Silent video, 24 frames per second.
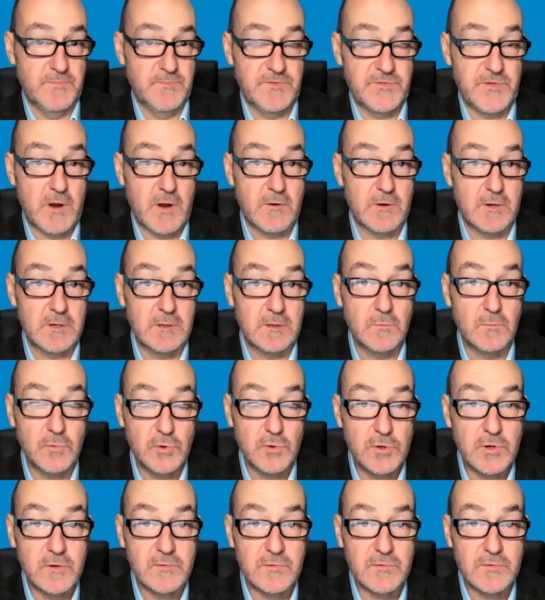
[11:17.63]
thorough
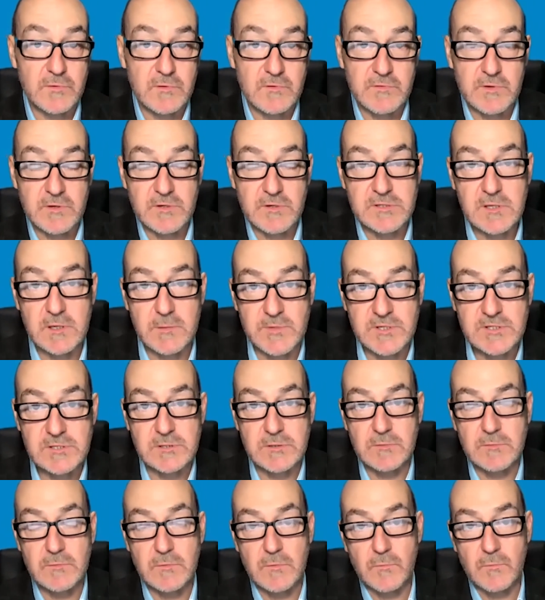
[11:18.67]
work through the various
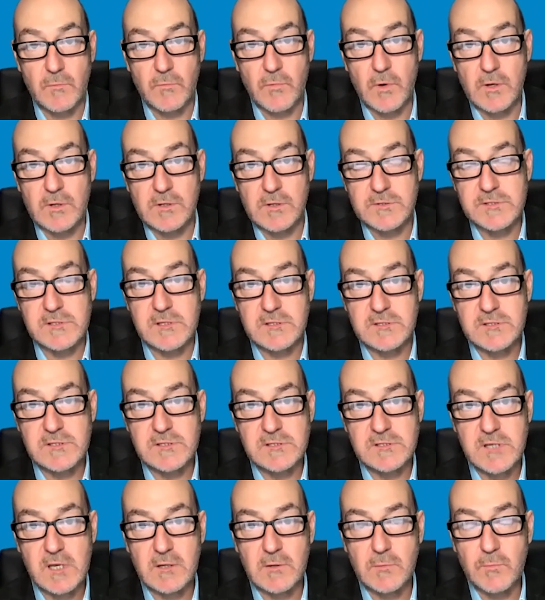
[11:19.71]
commission roles that
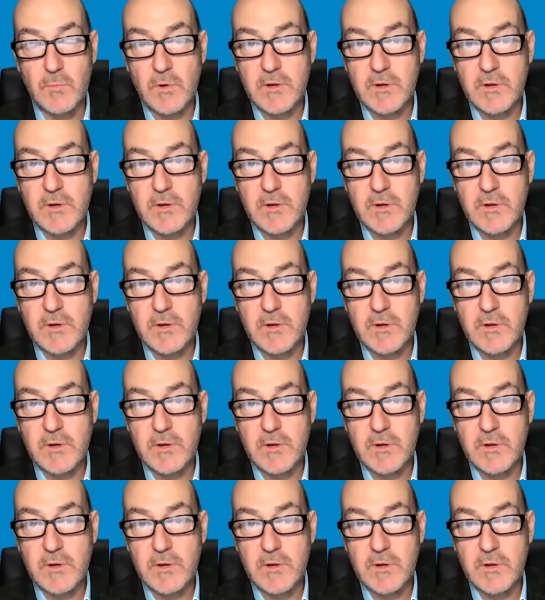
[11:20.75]
she's held.